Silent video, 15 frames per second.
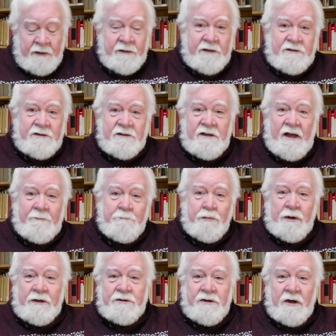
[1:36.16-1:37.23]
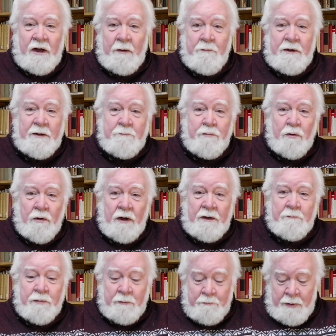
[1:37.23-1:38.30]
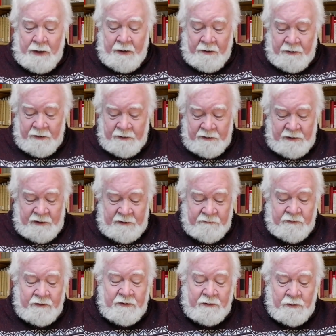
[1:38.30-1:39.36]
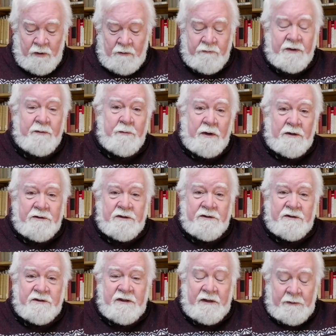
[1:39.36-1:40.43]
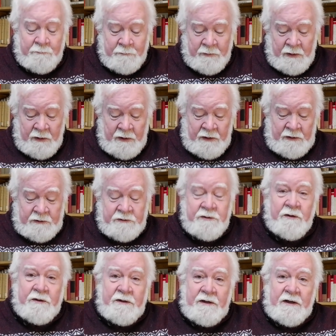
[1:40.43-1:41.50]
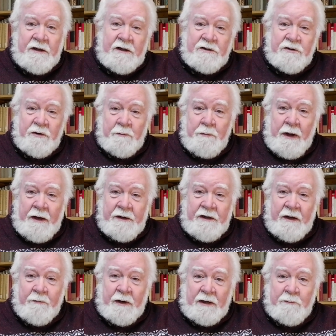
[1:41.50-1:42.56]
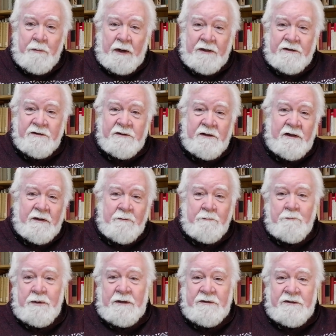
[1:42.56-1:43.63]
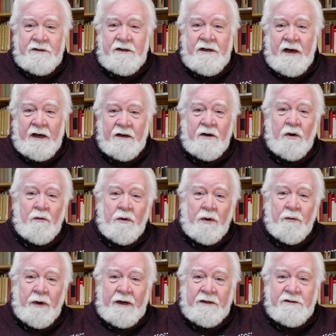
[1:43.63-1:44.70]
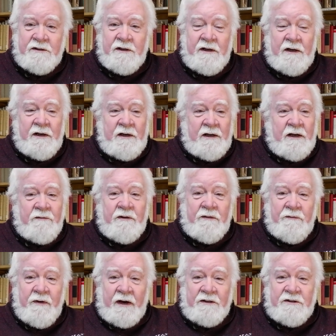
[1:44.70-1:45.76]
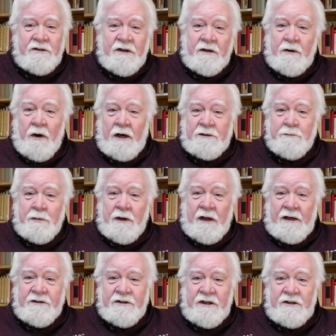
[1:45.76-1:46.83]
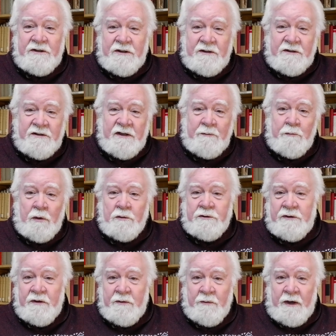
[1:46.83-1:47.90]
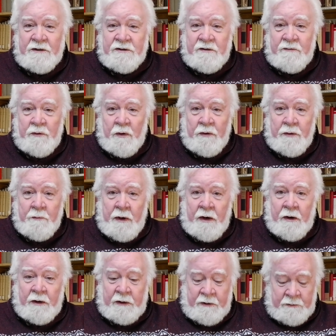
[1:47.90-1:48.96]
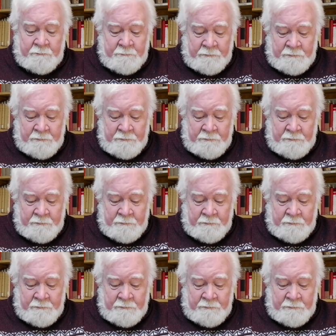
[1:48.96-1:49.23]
This has left British Columbia poorly prepared for the COVID emergency. During the initial pandemic months, BC had lower rates of infection and hospitalizations than most of the rest of North America.